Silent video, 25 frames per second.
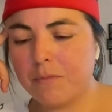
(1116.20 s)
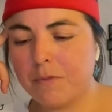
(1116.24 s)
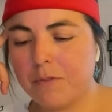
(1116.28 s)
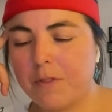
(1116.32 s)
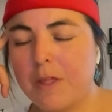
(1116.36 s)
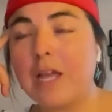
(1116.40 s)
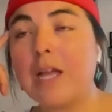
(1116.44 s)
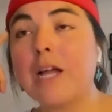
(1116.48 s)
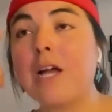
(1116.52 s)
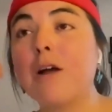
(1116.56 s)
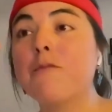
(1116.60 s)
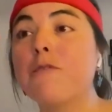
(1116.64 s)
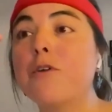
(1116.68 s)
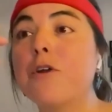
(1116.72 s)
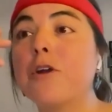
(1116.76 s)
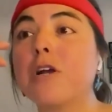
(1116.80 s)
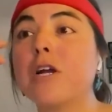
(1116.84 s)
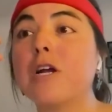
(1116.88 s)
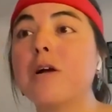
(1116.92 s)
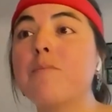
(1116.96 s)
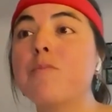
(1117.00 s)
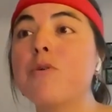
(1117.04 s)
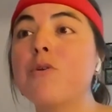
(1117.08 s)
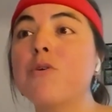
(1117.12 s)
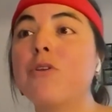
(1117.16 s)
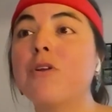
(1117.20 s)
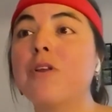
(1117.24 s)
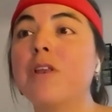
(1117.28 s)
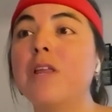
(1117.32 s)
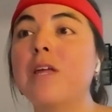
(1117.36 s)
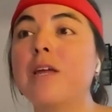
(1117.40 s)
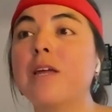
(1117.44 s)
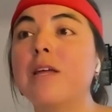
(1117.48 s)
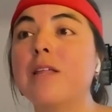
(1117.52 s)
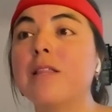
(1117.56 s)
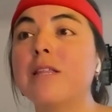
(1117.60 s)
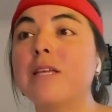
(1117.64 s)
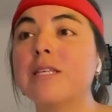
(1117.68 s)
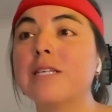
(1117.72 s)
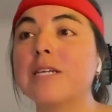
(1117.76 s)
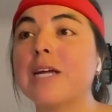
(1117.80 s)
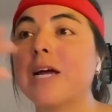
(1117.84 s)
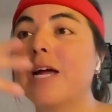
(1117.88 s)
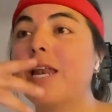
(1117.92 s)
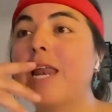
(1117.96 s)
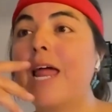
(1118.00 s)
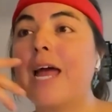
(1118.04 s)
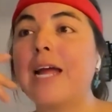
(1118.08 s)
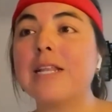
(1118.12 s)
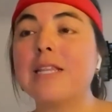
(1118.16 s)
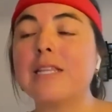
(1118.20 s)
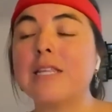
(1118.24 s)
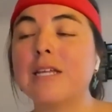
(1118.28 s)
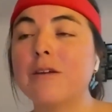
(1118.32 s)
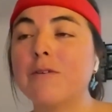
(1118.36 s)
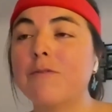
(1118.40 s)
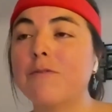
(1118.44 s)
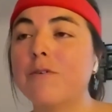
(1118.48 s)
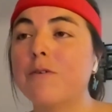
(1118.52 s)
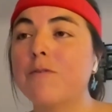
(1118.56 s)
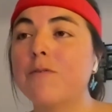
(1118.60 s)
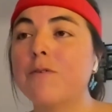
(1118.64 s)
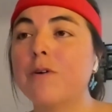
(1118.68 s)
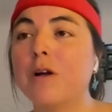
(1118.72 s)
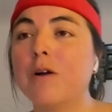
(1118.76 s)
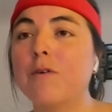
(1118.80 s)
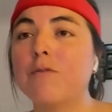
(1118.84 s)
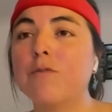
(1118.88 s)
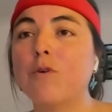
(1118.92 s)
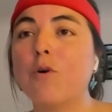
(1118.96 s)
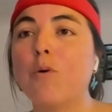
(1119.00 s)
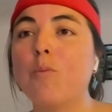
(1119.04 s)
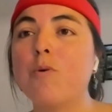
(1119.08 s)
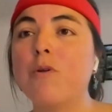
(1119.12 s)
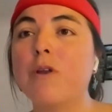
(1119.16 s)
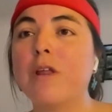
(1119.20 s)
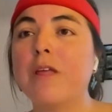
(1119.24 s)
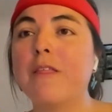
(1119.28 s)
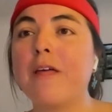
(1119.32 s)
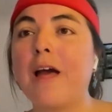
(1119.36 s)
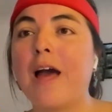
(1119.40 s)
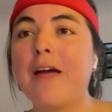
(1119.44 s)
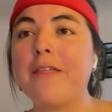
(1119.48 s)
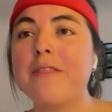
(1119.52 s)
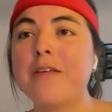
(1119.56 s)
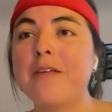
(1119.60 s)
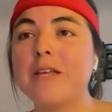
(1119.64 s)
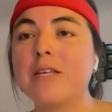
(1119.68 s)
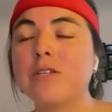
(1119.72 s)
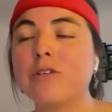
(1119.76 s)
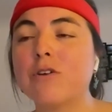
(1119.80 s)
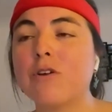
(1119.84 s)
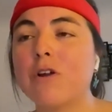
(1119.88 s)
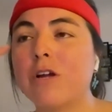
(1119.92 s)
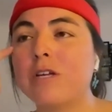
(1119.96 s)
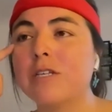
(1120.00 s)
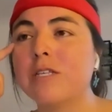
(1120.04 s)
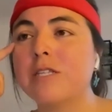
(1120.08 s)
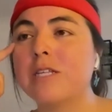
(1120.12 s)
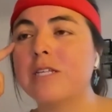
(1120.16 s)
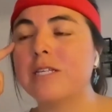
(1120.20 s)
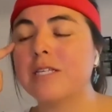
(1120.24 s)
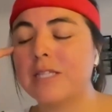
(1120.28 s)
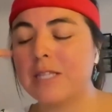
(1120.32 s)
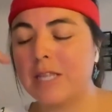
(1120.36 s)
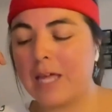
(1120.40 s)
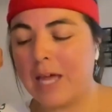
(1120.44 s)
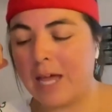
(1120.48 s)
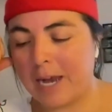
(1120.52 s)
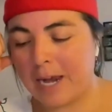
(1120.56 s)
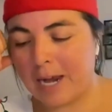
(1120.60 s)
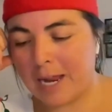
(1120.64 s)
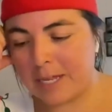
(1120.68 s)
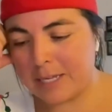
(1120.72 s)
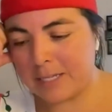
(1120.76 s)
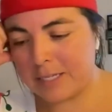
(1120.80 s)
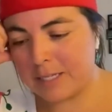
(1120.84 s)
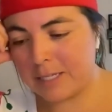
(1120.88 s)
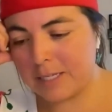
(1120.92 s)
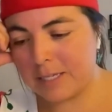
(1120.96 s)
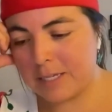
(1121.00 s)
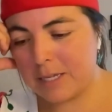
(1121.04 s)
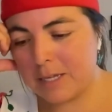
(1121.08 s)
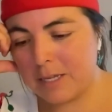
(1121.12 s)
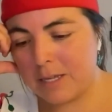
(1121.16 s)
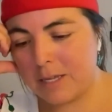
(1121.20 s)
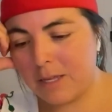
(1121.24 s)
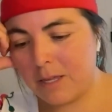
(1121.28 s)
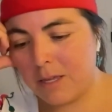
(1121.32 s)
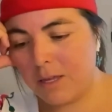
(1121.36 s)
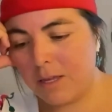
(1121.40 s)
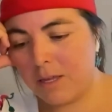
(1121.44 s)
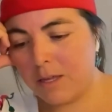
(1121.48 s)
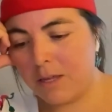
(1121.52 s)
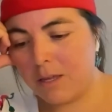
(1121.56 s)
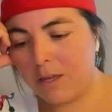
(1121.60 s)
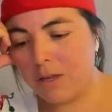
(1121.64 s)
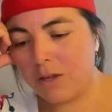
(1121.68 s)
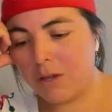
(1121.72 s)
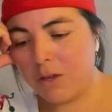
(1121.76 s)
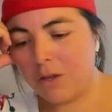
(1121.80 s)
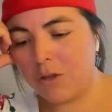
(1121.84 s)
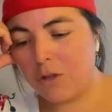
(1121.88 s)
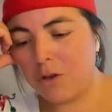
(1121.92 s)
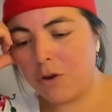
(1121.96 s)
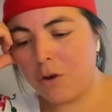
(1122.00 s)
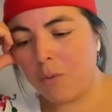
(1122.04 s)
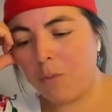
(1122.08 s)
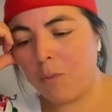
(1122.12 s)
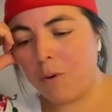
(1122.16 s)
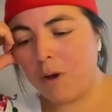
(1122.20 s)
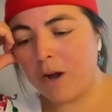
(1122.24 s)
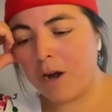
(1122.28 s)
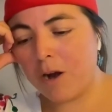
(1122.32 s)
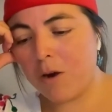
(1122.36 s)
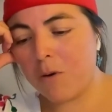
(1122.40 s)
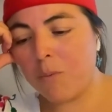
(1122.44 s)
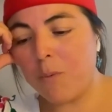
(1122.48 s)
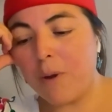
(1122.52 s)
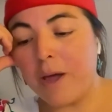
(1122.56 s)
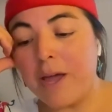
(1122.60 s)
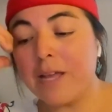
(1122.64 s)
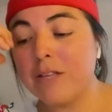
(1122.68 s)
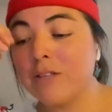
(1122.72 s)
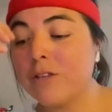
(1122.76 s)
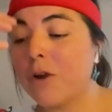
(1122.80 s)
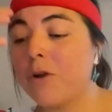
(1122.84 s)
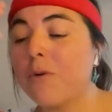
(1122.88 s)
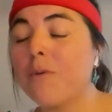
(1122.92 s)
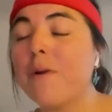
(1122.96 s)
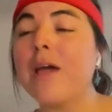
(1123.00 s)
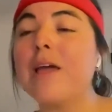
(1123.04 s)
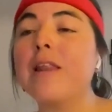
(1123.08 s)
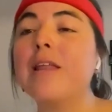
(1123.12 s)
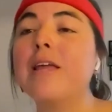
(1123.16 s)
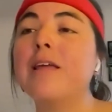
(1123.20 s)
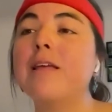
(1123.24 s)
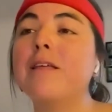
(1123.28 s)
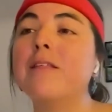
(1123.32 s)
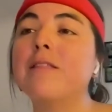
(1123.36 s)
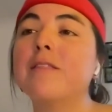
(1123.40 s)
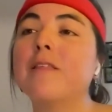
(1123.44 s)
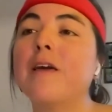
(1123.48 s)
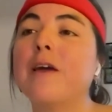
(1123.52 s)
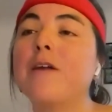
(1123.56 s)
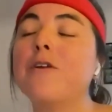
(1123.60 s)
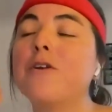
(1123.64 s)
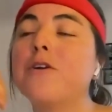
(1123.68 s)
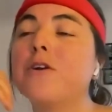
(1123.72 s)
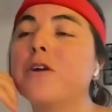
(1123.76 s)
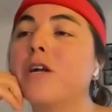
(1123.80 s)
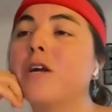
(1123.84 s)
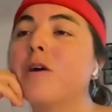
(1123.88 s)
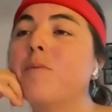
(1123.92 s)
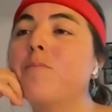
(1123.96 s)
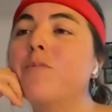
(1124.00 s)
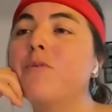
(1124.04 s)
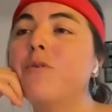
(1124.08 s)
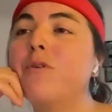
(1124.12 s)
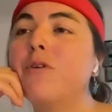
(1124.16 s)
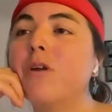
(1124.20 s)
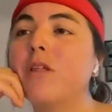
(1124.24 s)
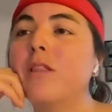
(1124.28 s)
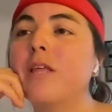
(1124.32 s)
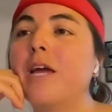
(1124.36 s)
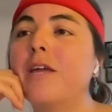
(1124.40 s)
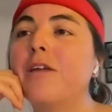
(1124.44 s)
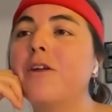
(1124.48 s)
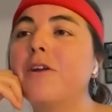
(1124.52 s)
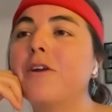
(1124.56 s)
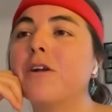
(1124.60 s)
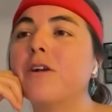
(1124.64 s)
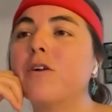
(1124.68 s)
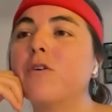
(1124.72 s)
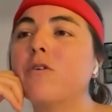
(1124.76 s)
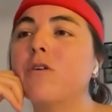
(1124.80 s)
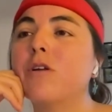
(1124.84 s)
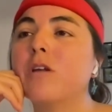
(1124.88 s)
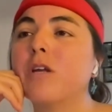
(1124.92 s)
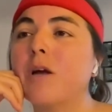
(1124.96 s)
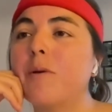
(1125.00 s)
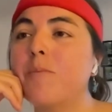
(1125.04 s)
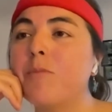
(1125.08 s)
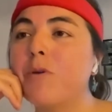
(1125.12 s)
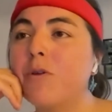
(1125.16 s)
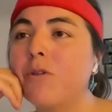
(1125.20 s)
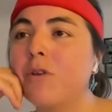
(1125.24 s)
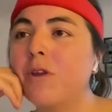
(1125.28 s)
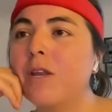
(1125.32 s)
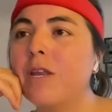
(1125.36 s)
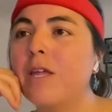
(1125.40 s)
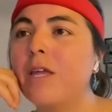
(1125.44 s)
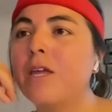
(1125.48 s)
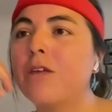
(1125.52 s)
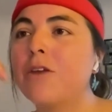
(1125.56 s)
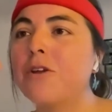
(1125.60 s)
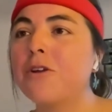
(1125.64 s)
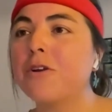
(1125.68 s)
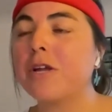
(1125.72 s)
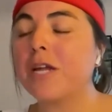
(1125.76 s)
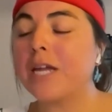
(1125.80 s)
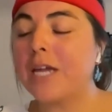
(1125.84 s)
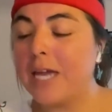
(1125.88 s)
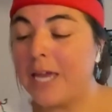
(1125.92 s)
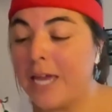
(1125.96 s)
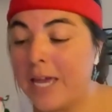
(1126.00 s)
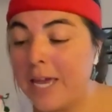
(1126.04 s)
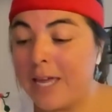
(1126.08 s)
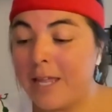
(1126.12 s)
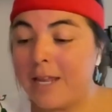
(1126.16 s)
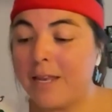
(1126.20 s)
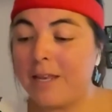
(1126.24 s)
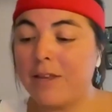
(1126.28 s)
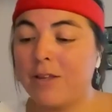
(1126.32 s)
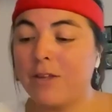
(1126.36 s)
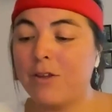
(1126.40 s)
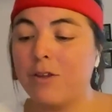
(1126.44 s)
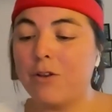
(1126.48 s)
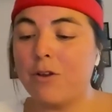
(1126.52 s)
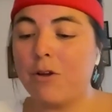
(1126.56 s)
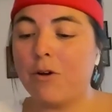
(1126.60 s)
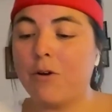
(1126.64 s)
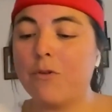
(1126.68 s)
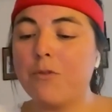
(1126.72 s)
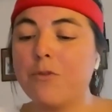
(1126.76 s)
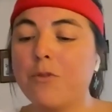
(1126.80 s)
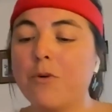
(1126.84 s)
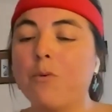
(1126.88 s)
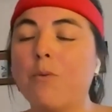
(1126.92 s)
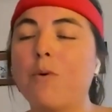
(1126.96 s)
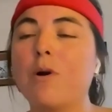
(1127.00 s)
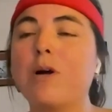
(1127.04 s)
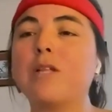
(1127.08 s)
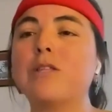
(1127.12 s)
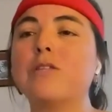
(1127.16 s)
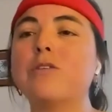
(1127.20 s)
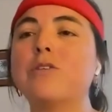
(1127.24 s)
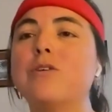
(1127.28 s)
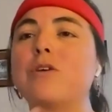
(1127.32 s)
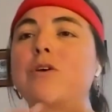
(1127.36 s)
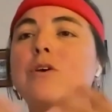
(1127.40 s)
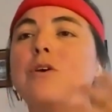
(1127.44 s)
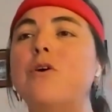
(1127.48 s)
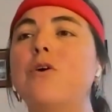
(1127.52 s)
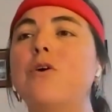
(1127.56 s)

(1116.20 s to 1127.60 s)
think of your community, this collective of comunidades across these tierras, what are ways already that your community, your kin, the ones